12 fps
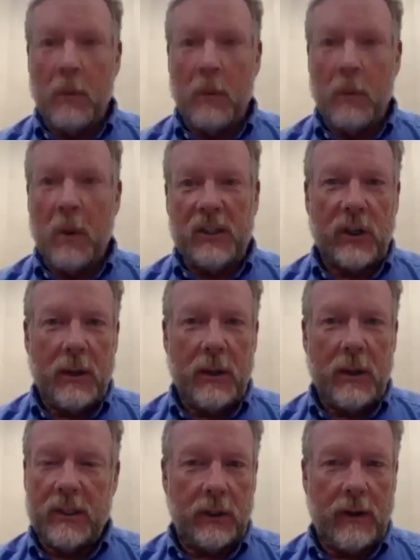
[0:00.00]
when you're
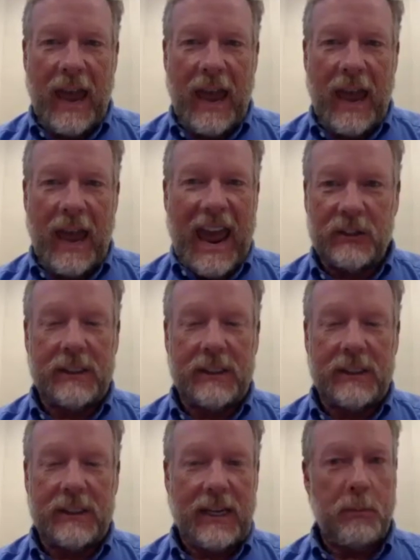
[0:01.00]
asked to take
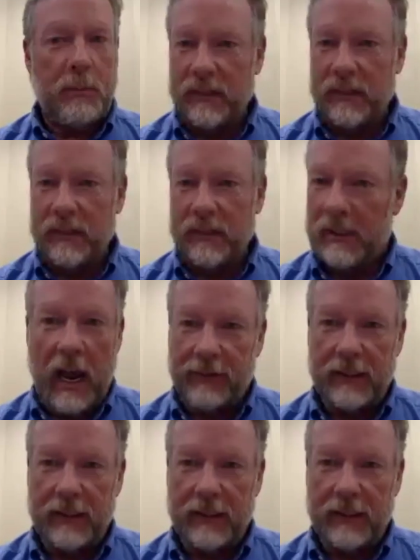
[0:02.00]
part in someone's life
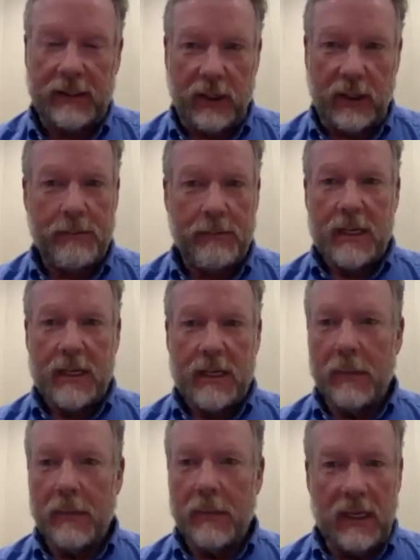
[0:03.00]
in such a
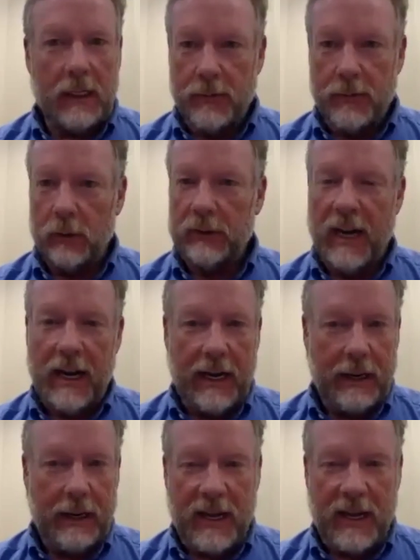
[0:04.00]
meaningful
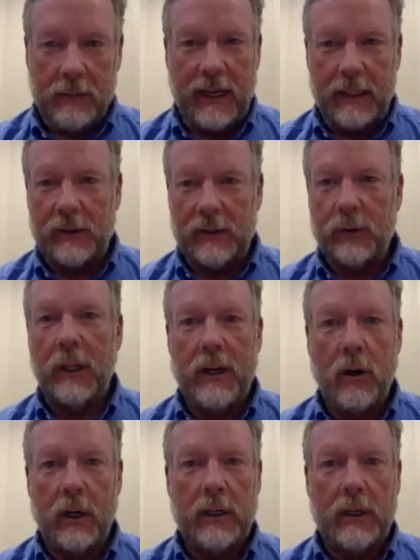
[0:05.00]
time, that's really
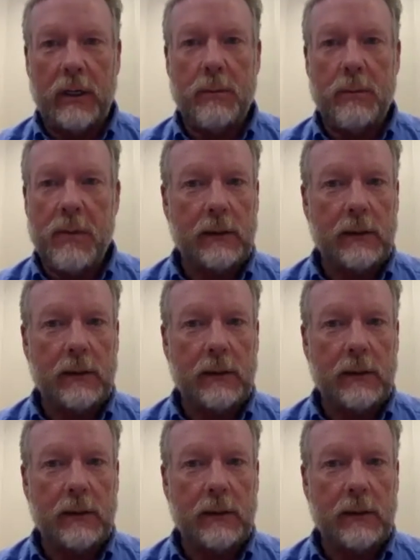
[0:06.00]
hard to beat.